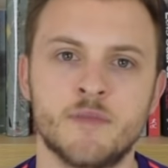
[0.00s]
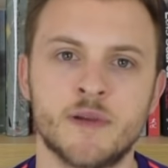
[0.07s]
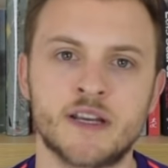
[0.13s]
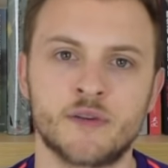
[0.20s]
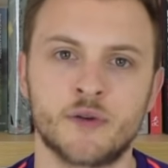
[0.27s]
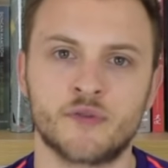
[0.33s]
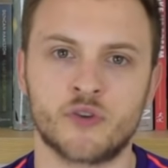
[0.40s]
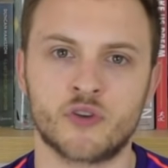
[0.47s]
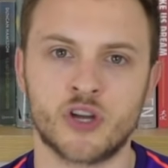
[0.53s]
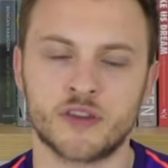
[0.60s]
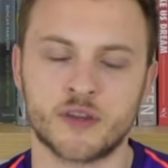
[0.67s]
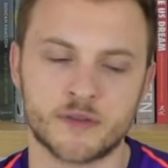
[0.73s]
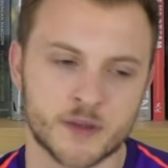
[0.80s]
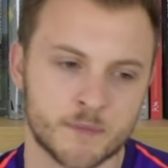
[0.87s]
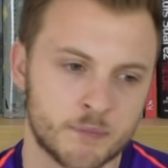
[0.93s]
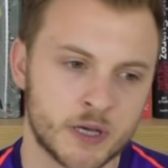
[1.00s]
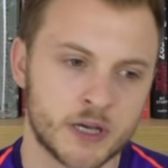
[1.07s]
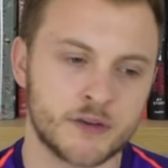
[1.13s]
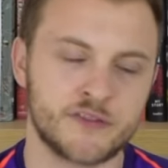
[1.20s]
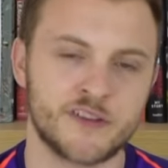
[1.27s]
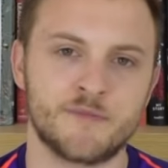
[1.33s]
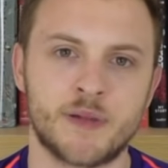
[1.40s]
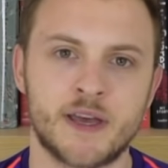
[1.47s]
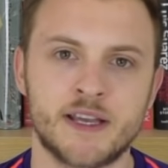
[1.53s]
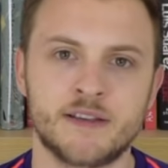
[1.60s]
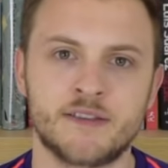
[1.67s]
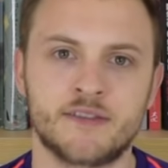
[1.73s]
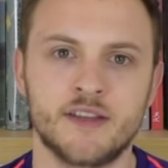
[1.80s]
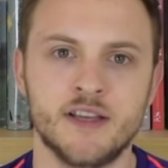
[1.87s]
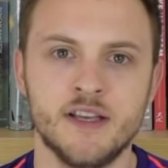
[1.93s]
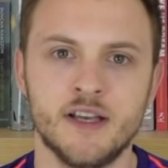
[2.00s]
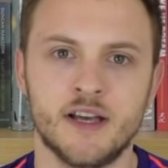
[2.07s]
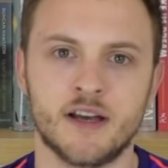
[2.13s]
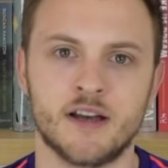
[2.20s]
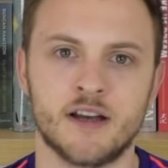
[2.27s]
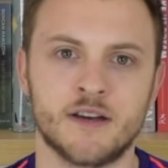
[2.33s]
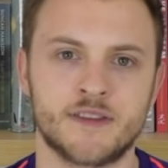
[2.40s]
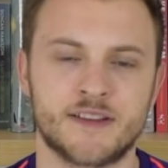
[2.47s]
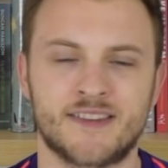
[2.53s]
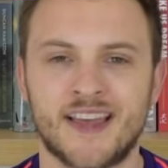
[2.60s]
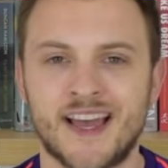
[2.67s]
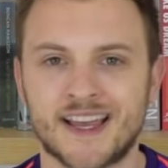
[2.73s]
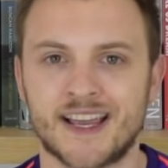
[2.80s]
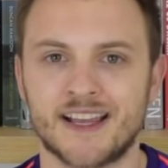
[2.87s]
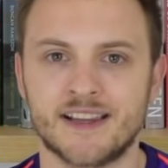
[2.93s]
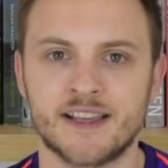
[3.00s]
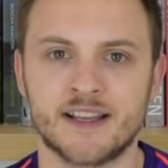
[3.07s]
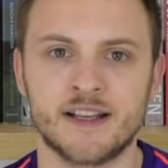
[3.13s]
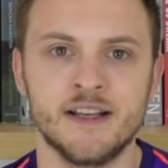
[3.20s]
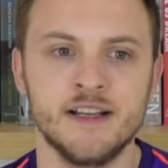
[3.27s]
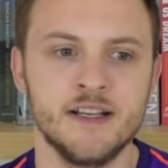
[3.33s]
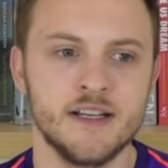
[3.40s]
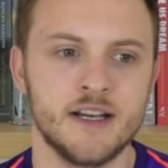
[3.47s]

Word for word: but he's also got the, the burst of pace, uh, the tackling.